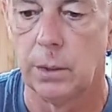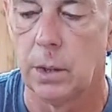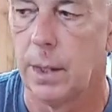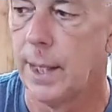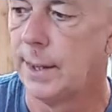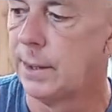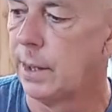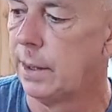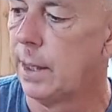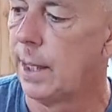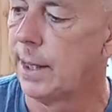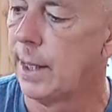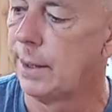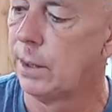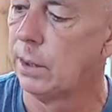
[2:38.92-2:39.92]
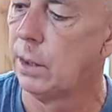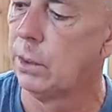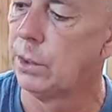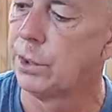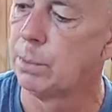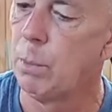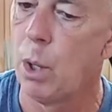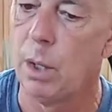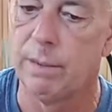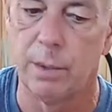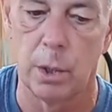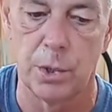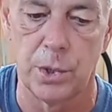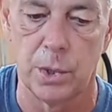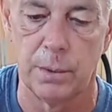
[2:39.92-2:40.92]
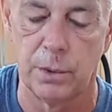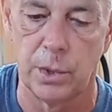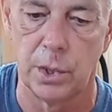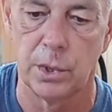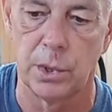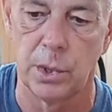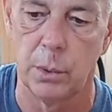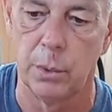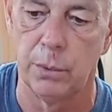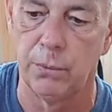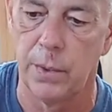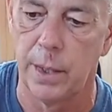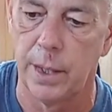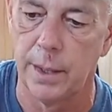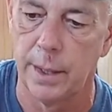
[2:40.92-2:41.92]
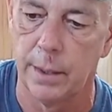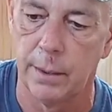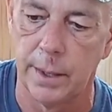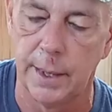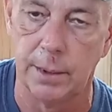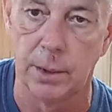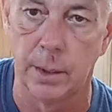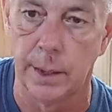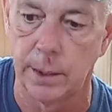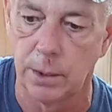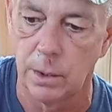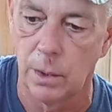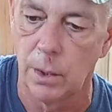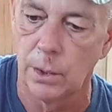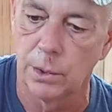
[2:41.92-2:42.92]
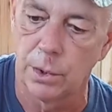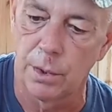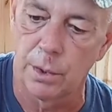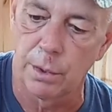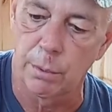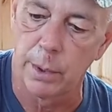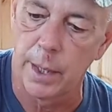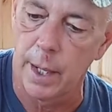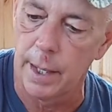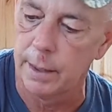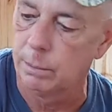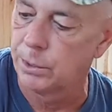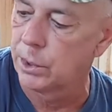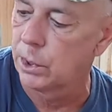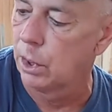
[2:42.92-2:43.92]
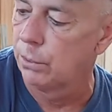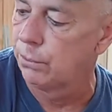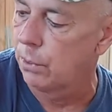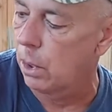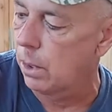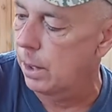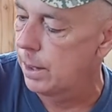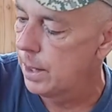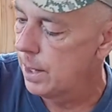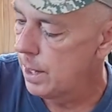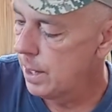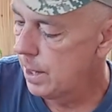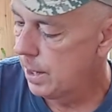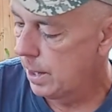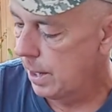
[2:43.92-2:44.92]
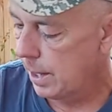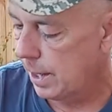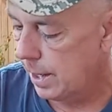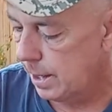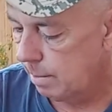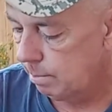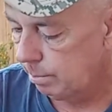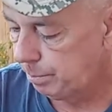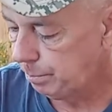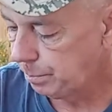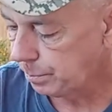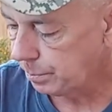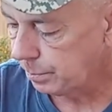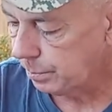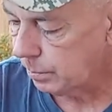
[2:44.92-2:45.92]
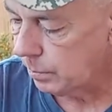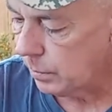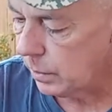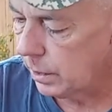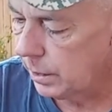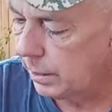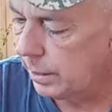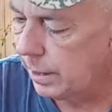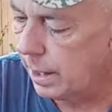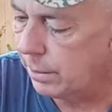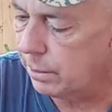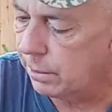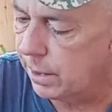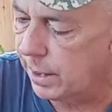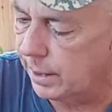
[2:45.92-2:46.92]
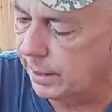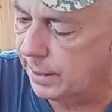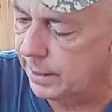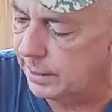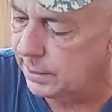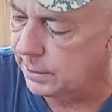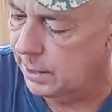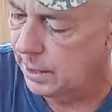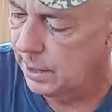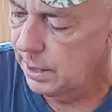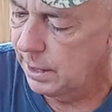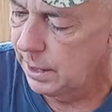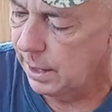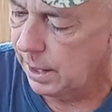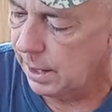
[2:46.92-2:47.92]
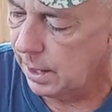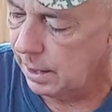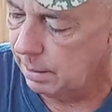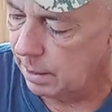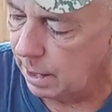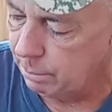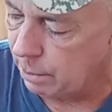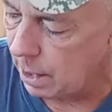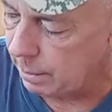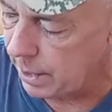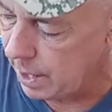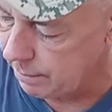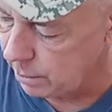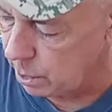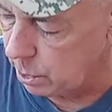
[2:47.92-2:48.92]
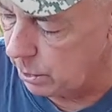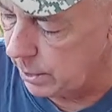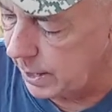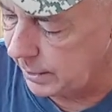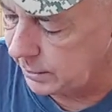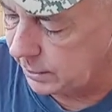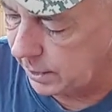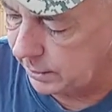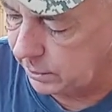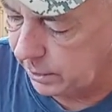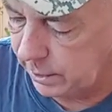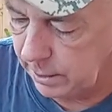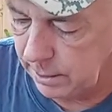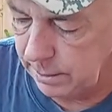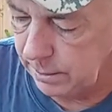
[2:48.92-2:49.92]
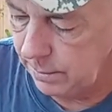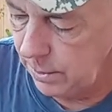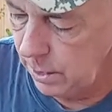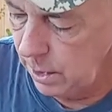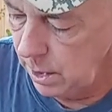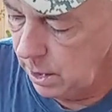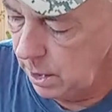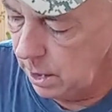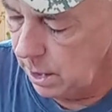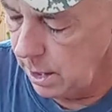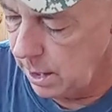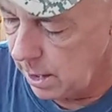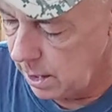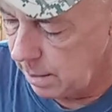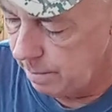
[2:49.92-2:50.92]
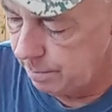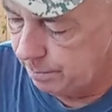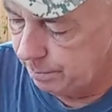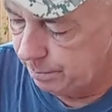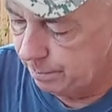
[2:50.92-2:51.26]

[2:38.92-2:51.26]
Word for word: So that's a. I I got the little small version just so it would fit in there easily. So those three items so far. Um, the other thing is uh, I probably have a little excess here. Um,